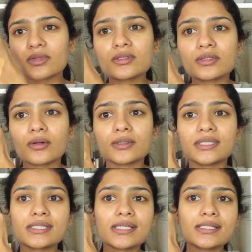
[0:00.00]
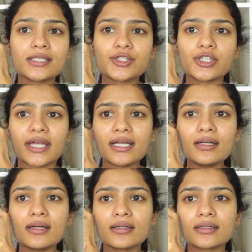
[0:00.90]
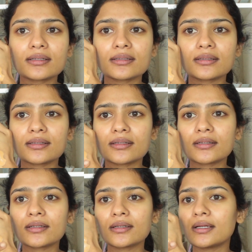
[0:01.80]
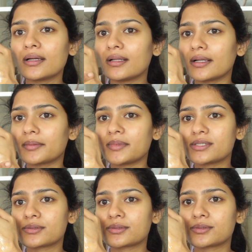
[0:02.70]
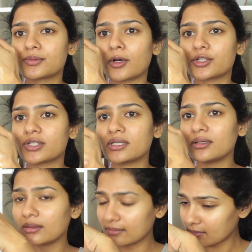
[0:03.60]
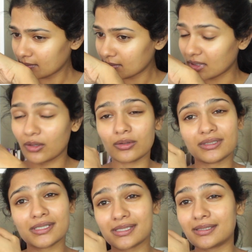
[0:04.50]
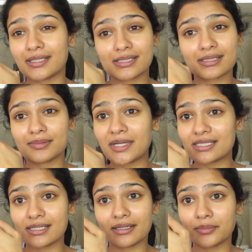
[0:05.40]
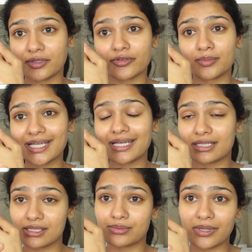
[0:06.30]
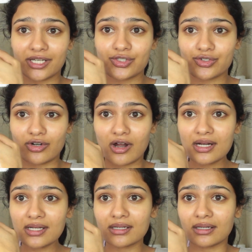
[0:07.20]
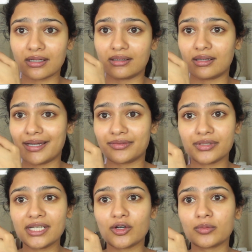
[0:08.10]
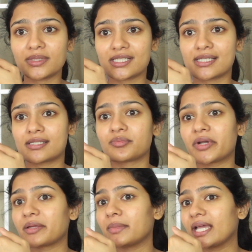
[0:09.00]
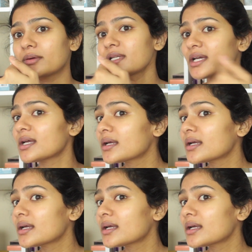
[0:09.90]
So this is the shade. Let me swatch it. Oh, this smells like perfume. Like, it is very strong. I really hope this doesn't break me out.